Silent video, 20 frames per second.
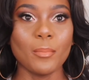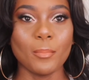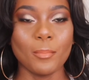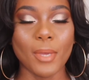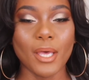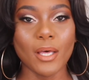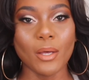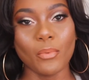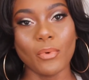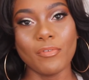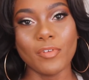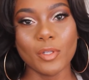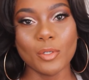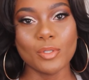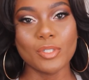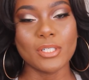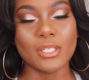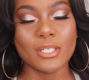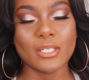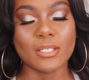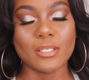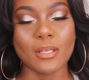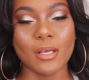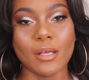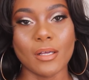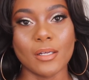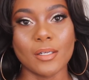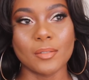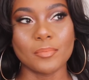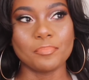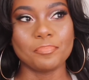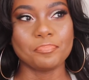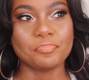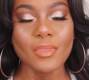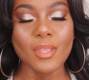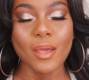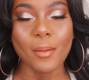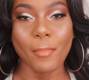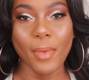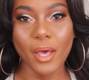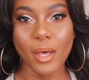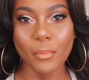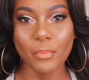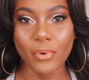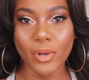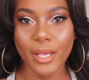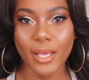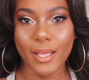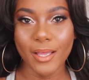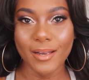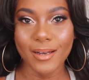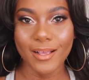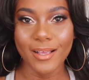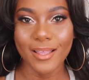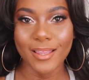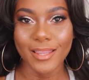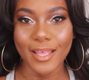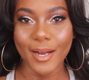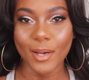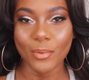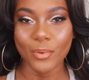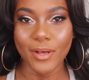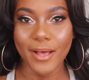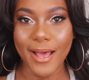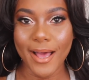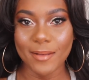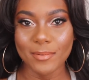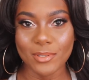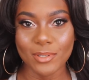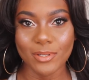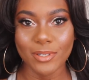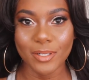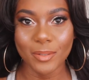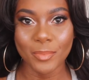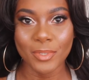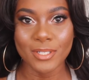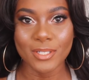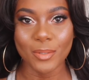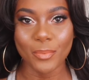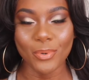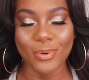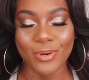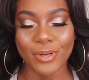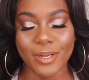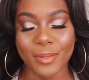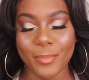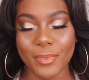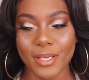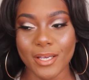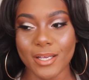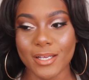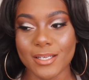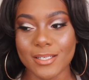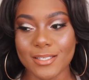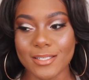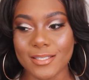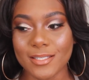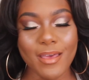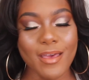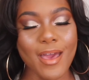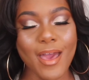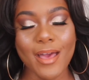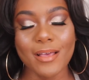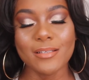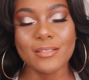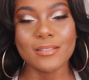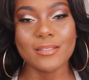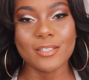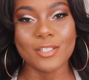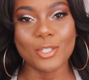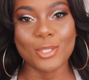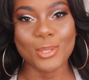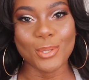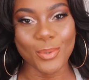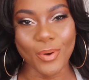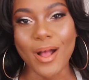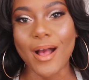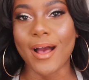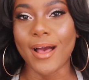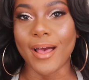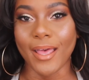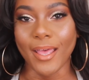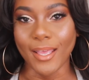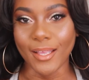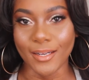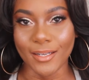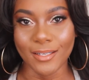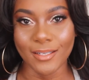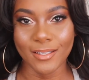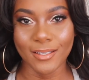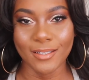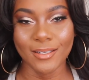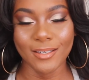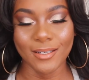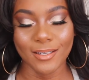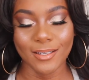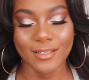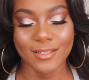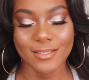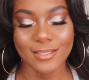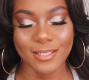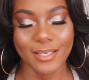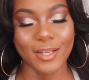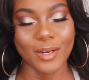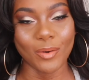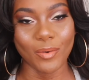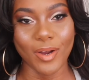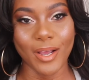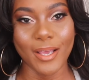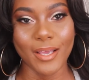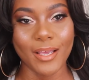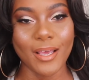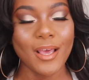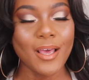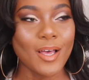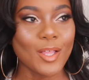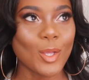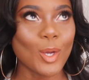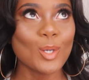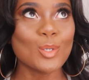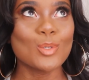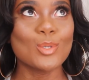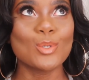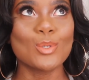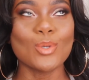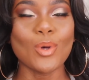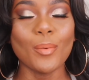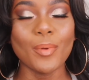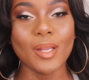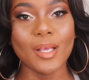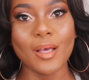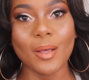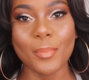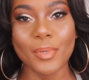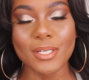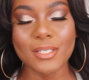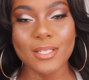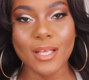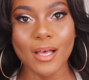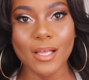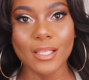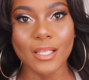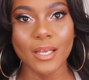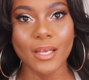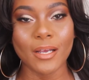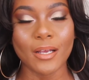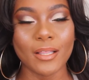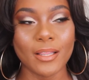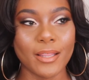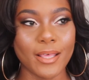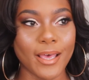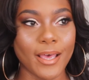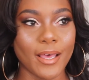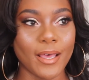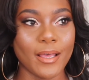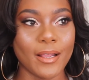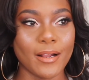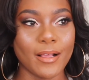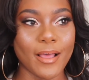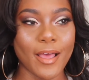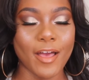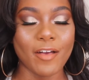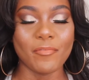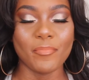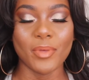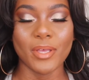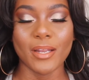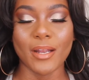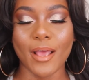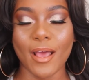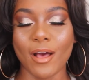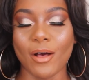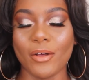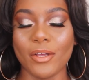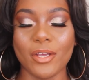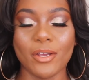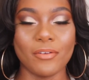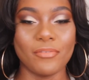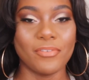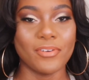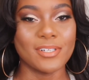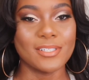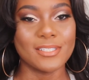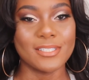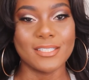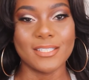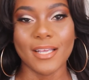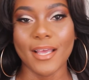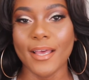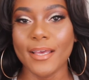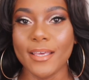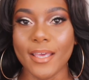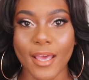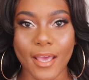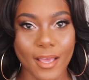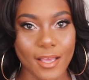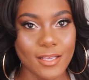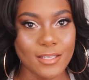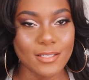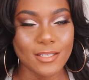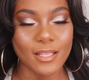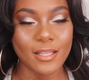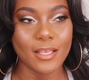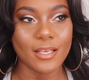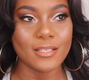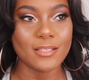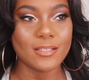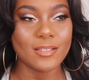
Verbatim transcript: Makeup Revolution is a makeup brand that I will absolutely be supporting because it actually tried to get it right. There are so many companies out there that have been out here for decades and they